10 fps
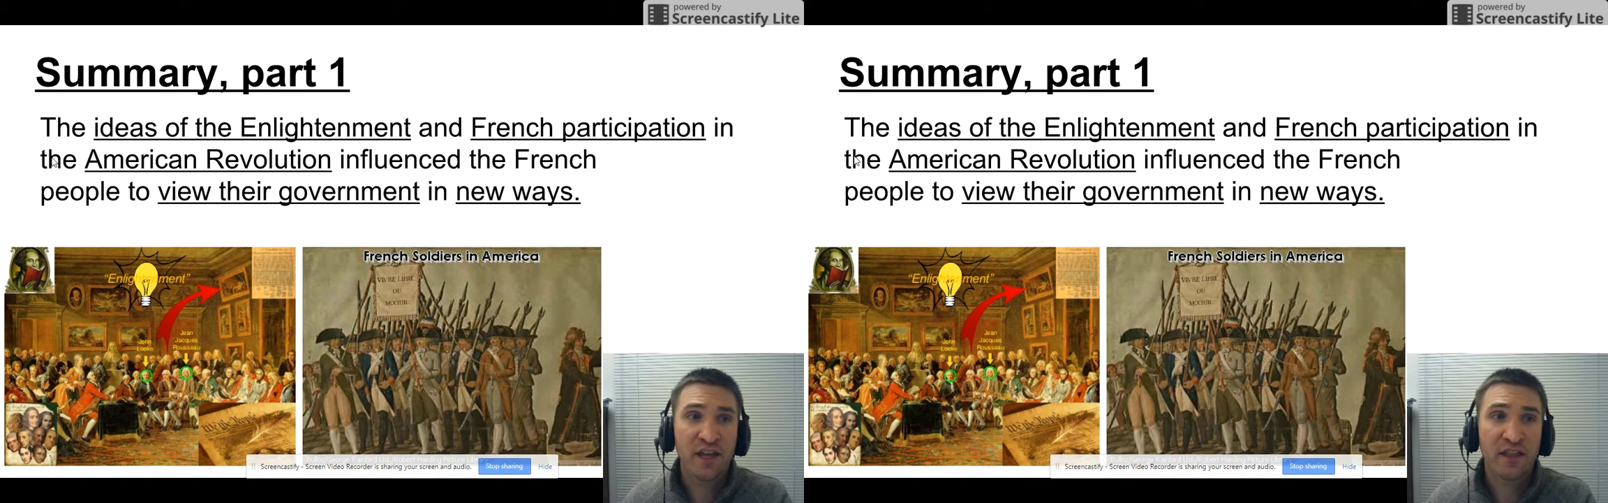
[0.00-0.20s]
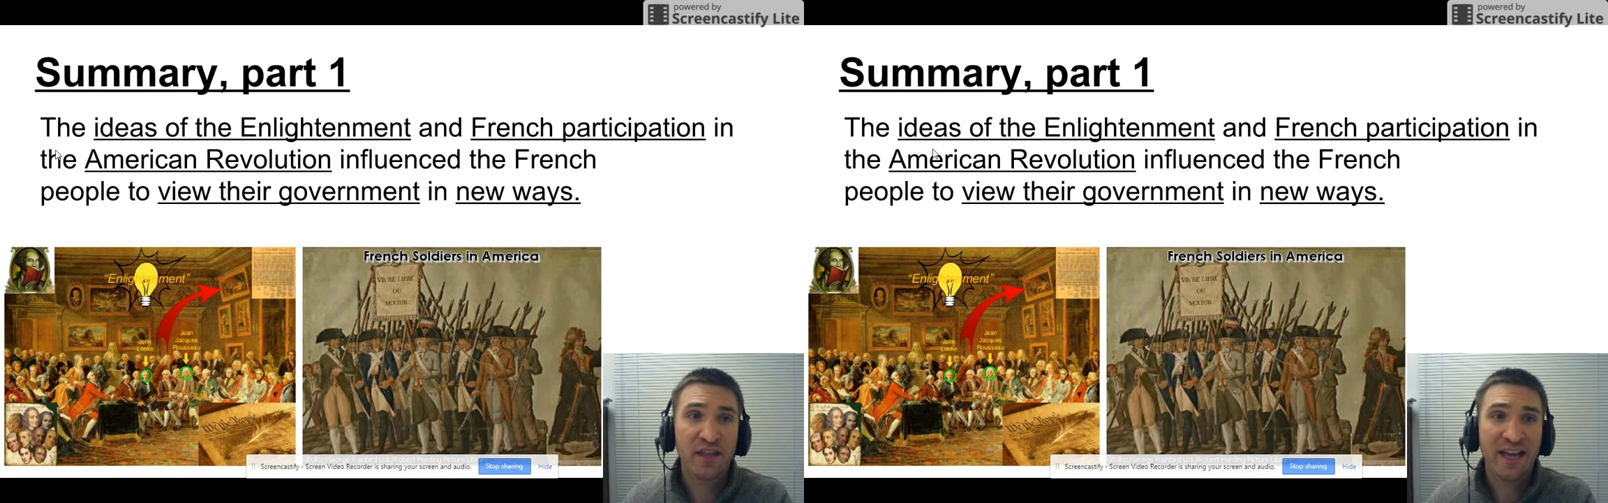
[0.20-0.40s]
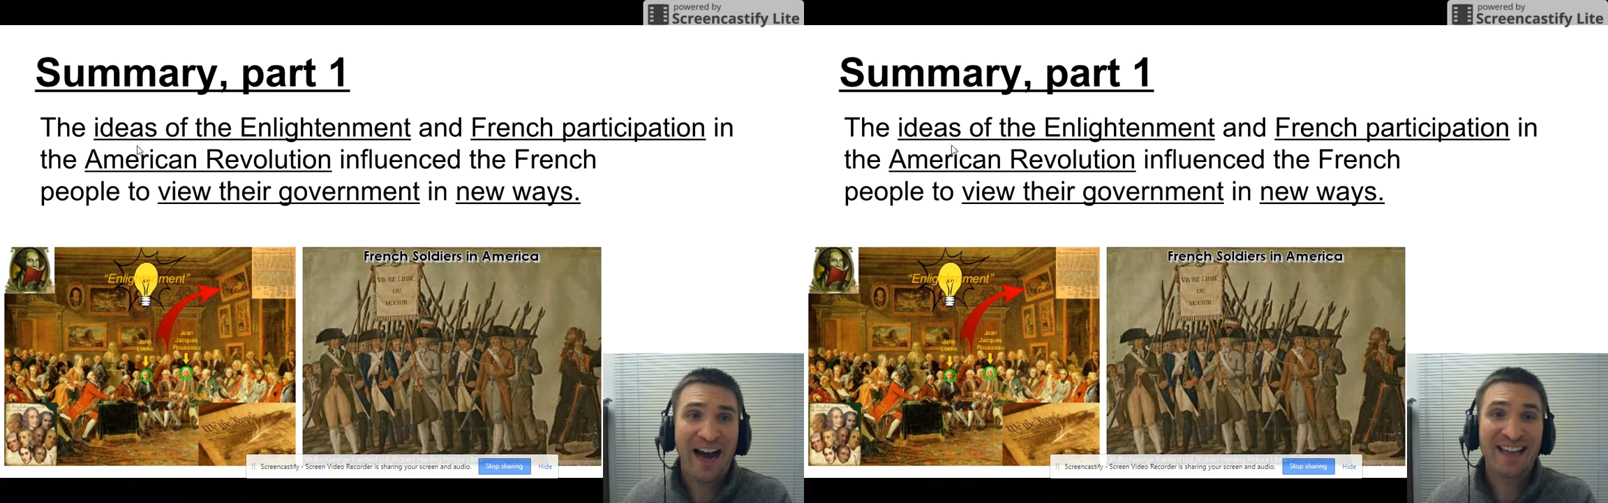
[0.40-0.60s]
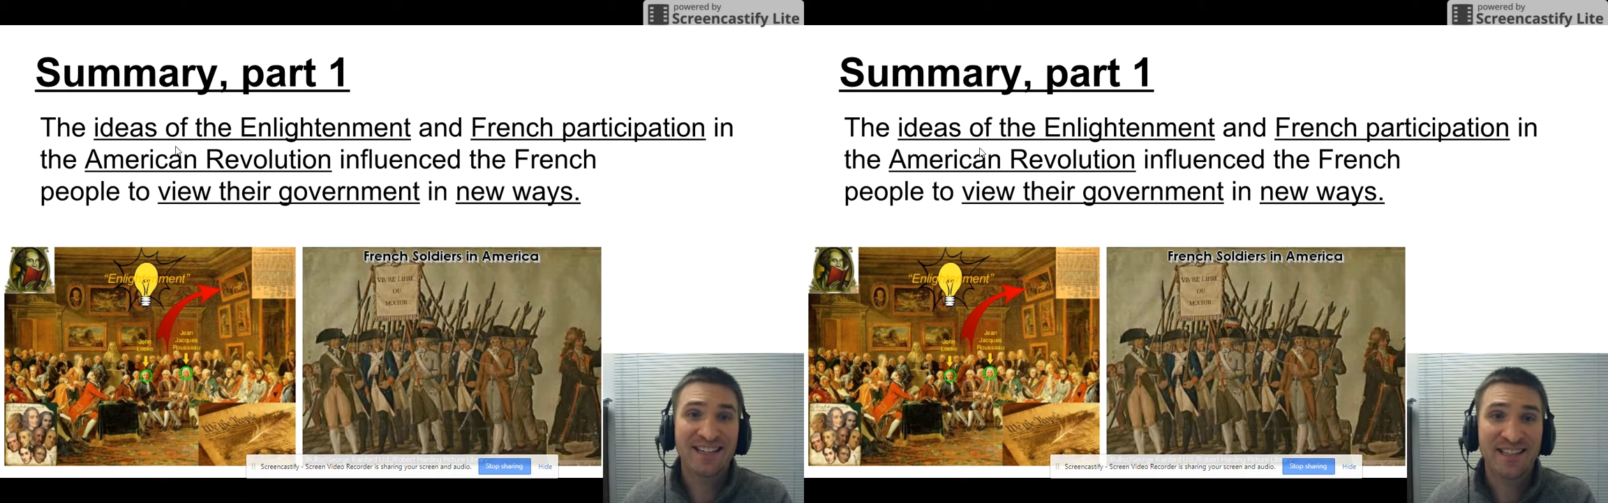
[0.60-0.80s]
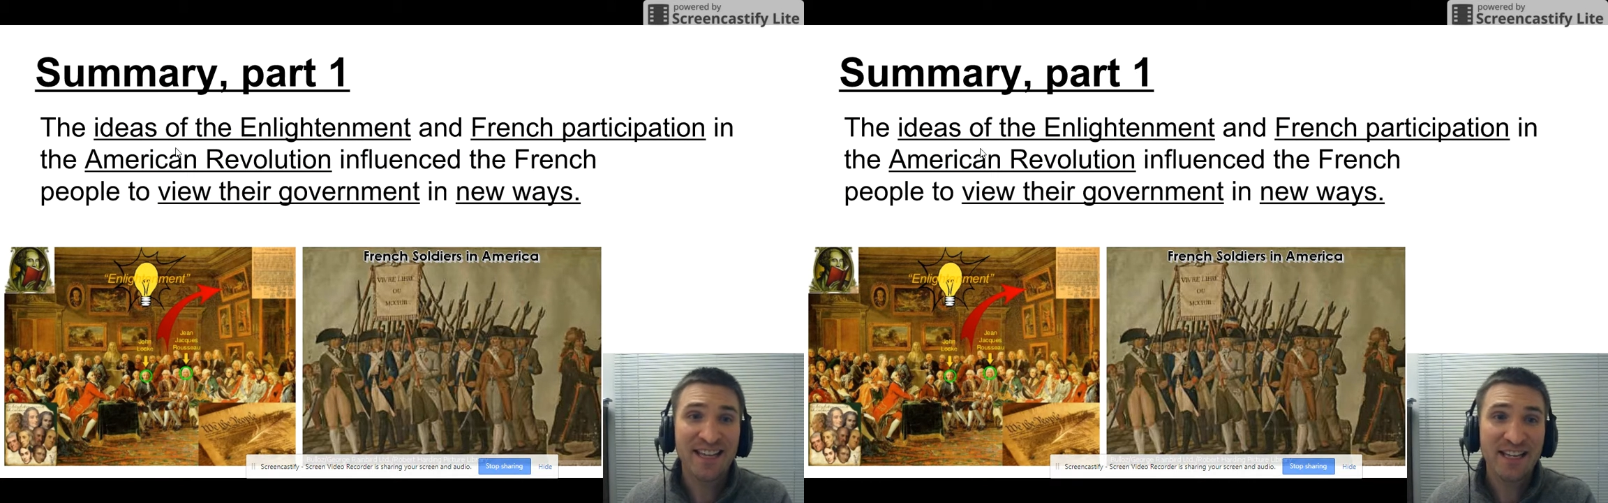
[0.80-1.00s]
The
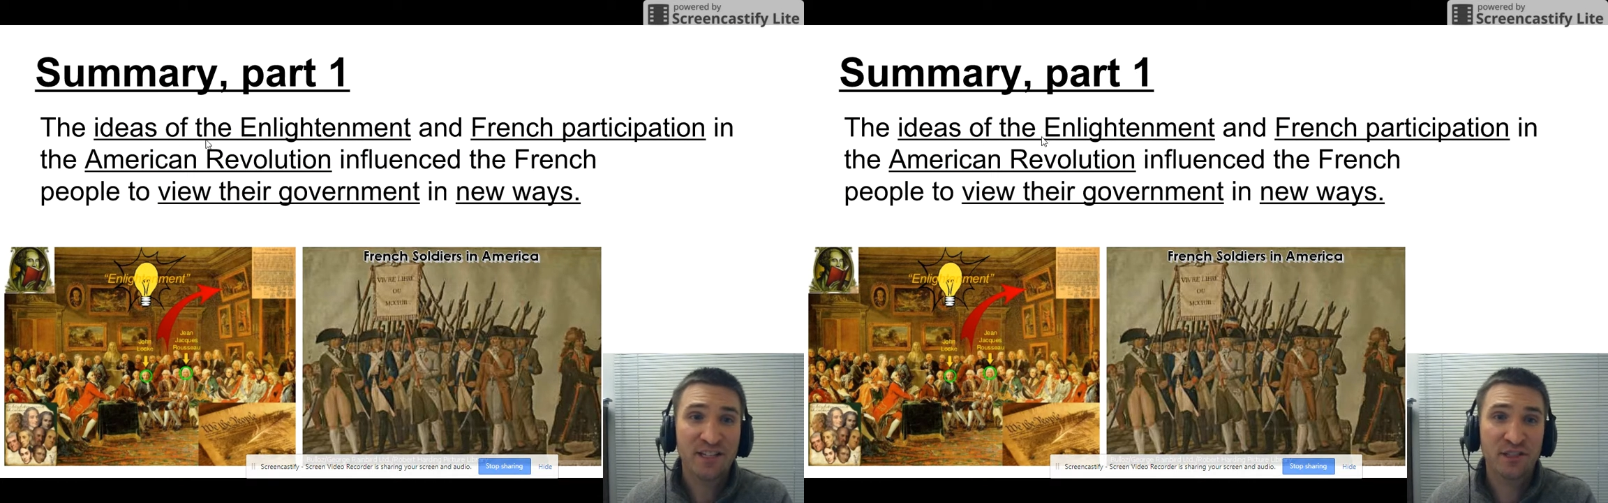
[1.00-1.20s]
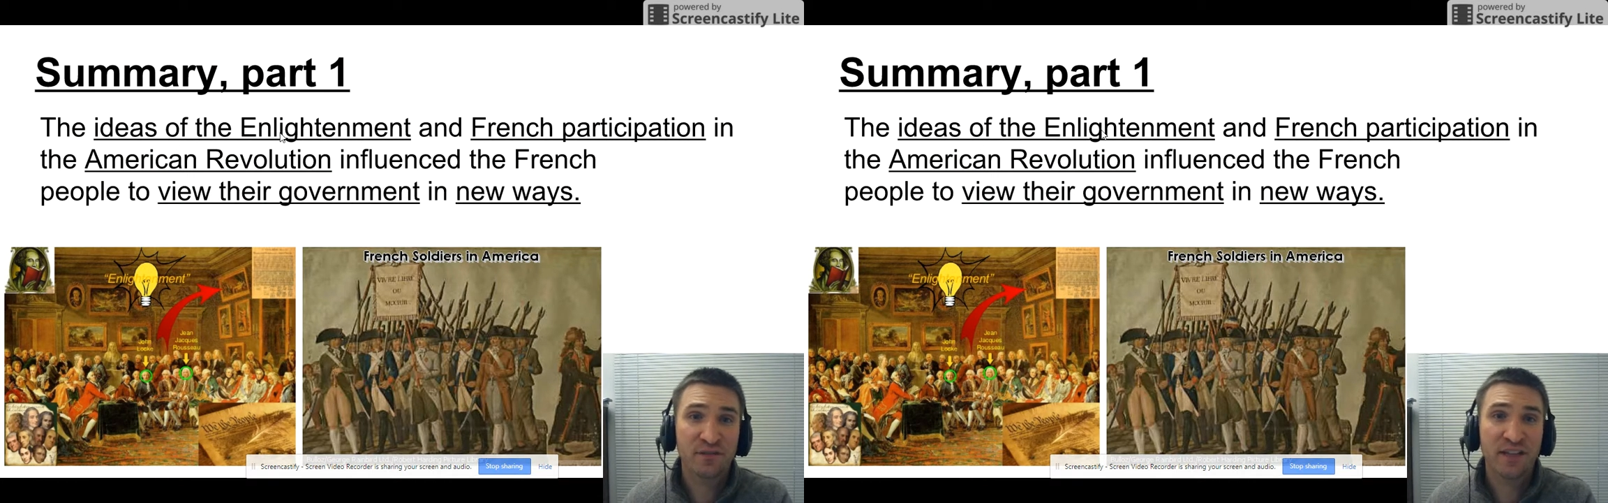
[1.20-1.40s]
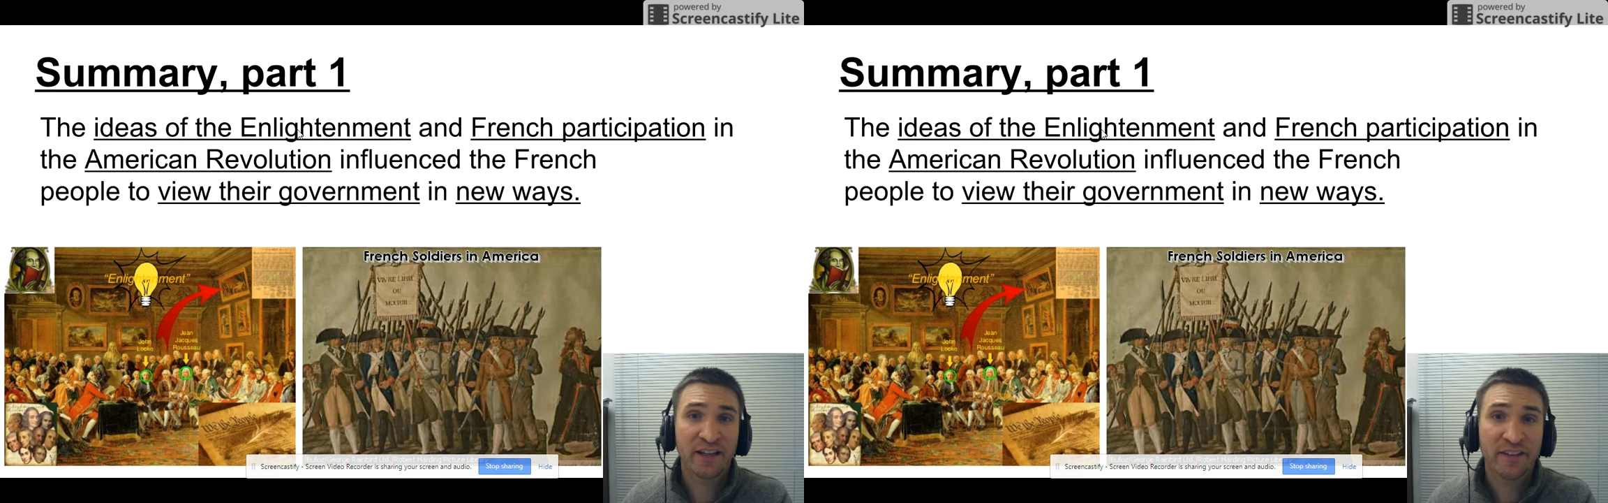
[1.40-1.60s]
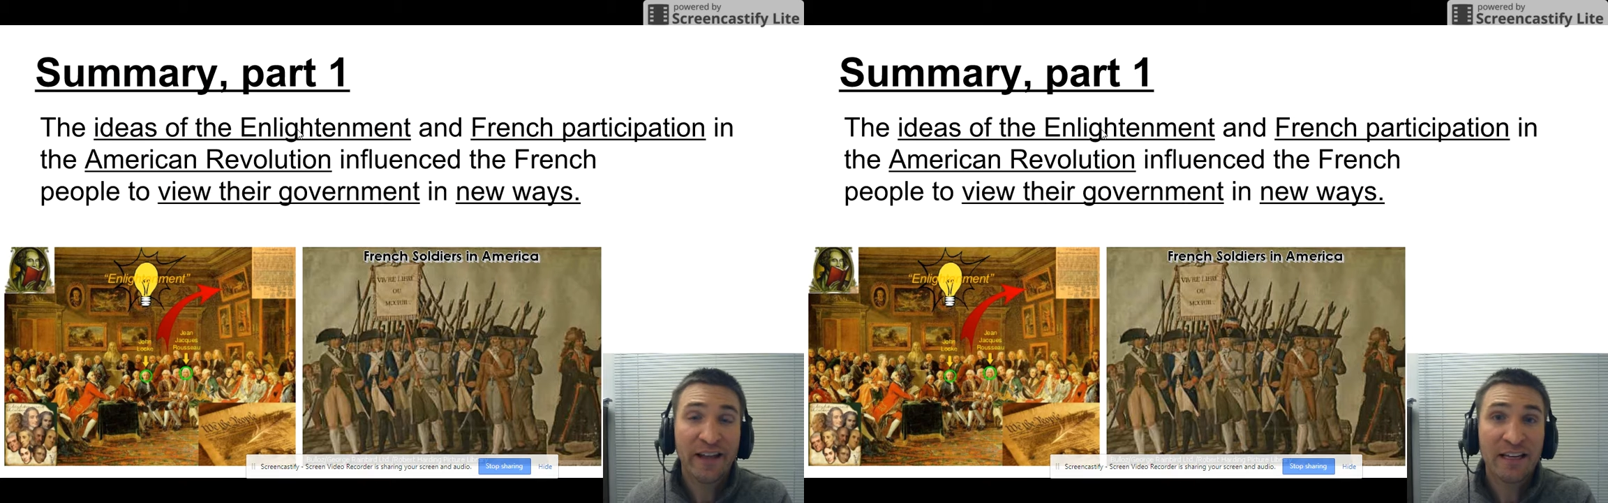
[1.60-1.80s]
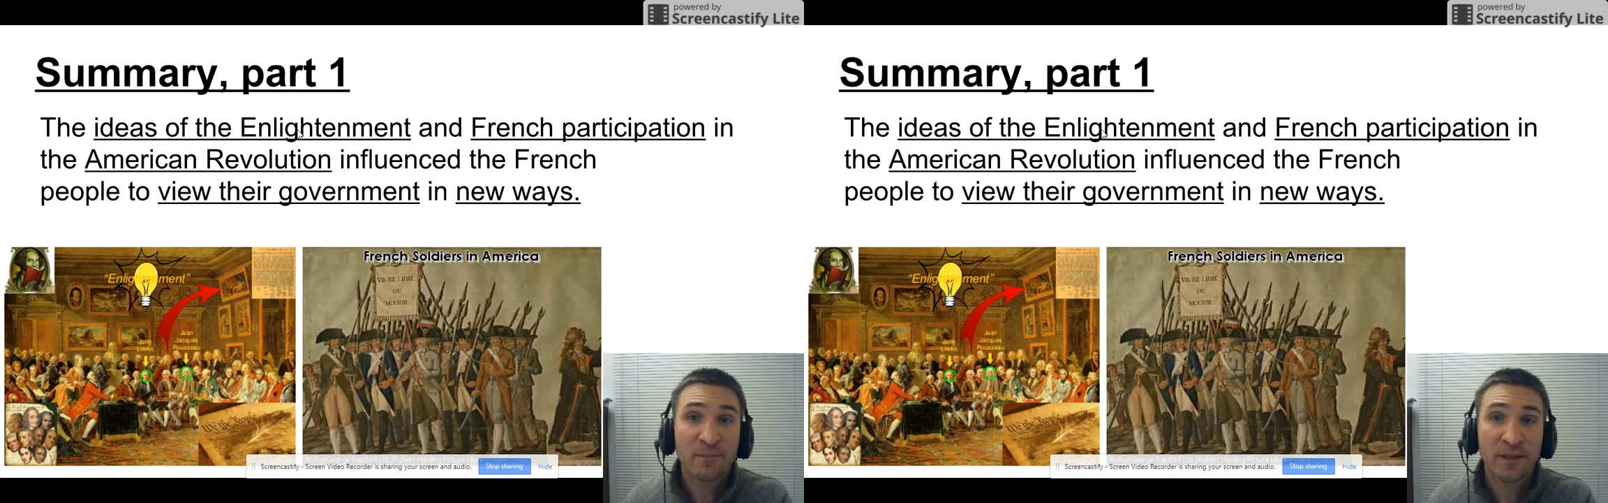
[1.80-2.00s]
ideas of the
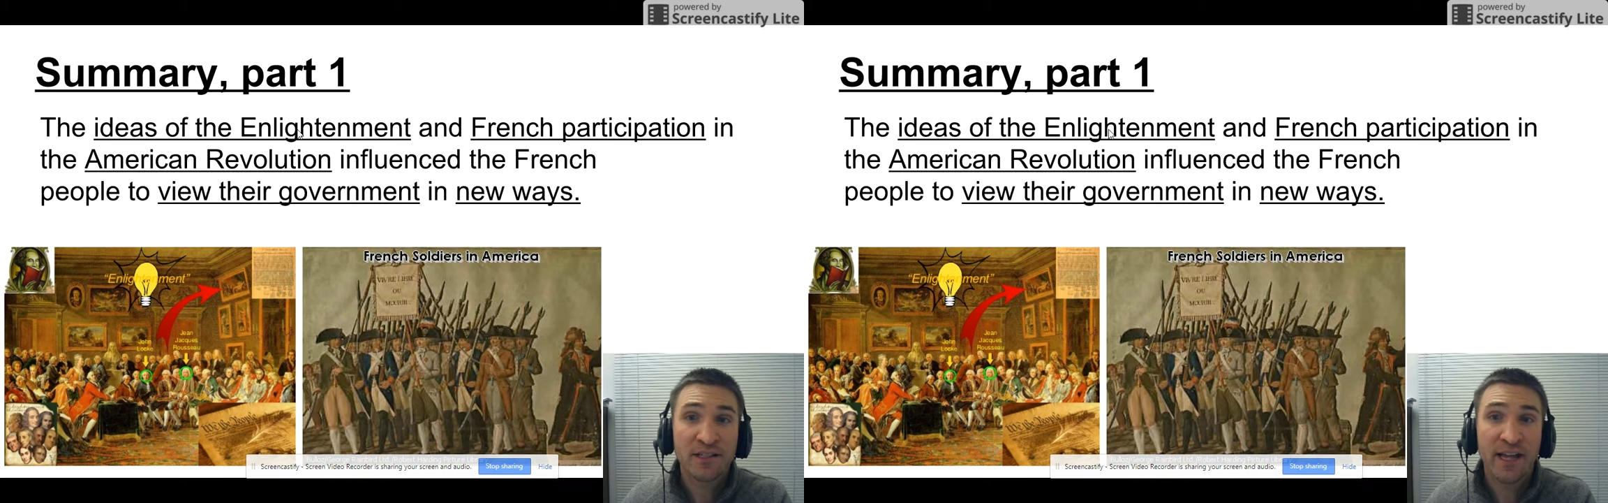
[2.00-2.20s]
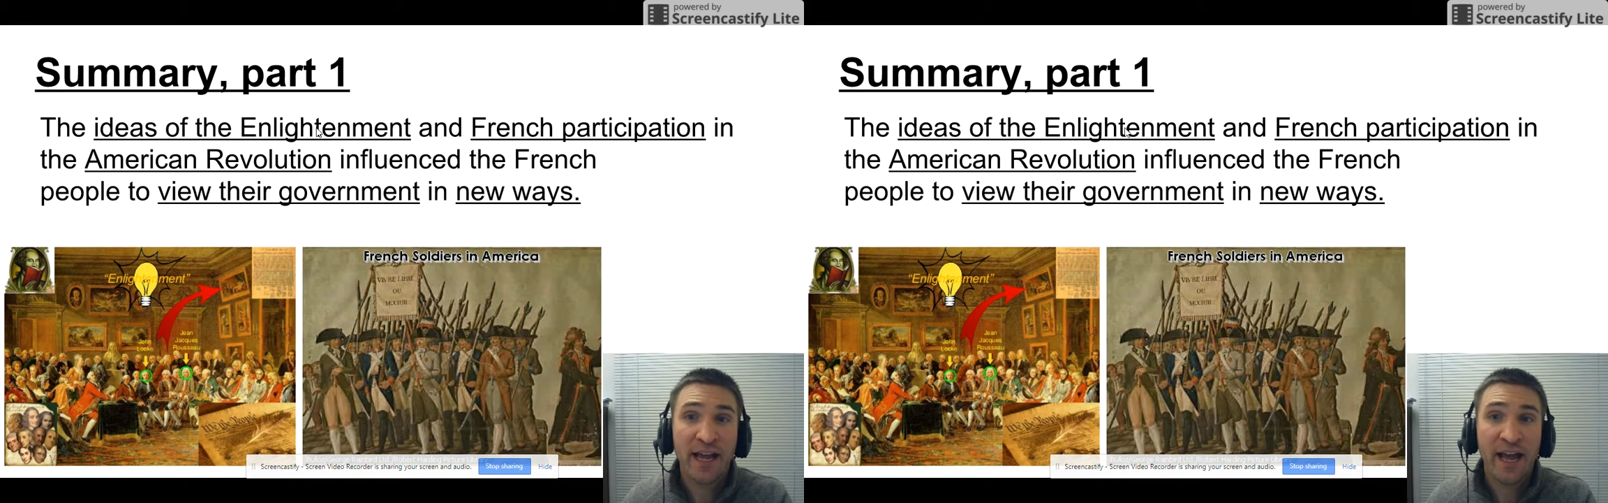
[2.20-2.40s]
Enlightenment